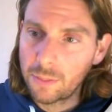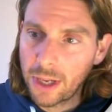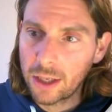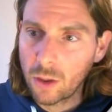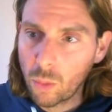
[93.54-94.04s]

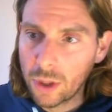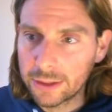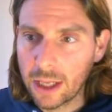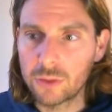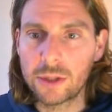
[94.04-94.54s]
by
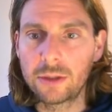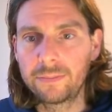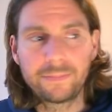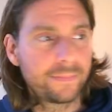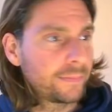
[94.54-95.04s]
1000.
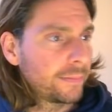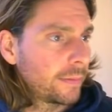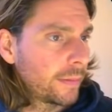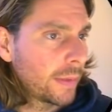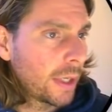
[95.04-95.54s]

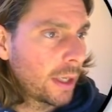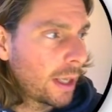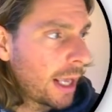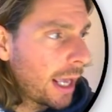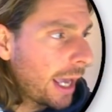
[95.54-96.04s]

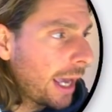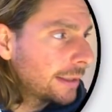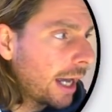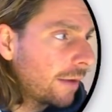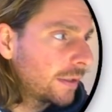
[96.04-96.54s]

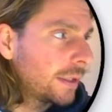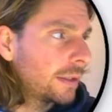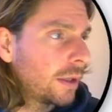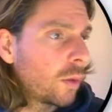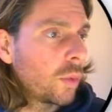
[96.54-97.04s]
And after
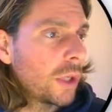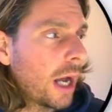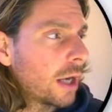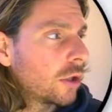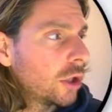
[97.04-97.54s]
that, we
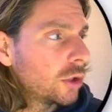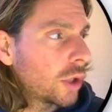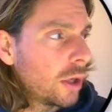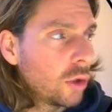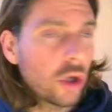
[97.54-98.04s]
are going to
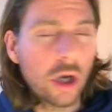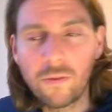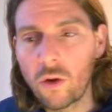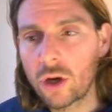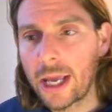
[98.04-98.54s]
look
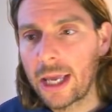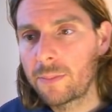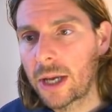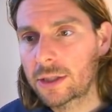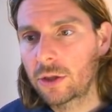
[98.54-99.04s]
for a
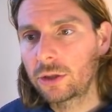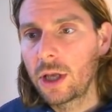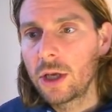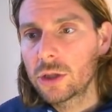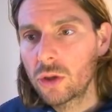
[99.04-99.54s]
mascot.
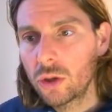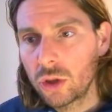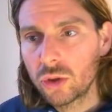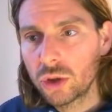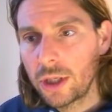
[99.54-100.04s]
So
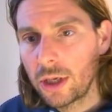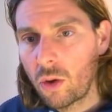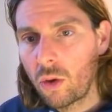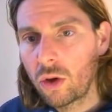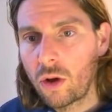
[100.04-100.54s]
usually
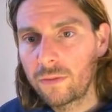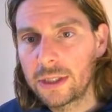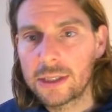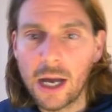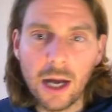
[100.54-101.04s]
all of
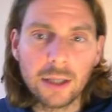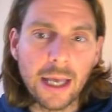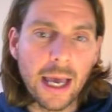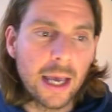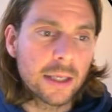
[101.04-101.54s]
this art
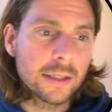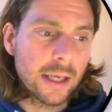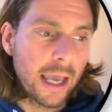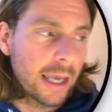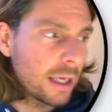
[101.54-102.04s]
has
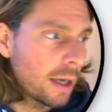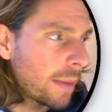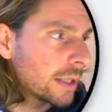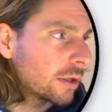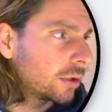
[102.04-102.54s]
a
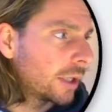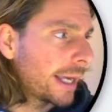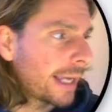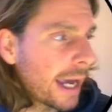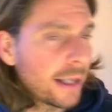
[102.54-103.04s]
mascot, a
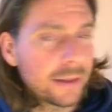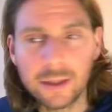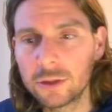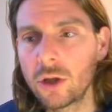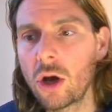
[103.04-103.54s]
cat, a
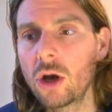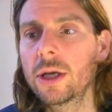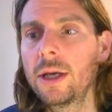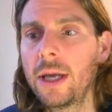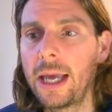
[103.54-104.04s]
dog,
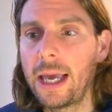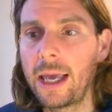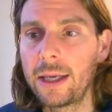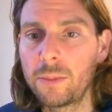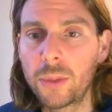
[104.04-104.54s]

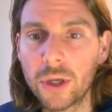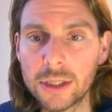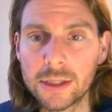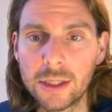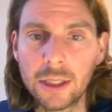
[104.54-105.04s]
a
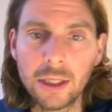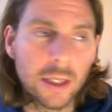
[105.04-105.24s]
person,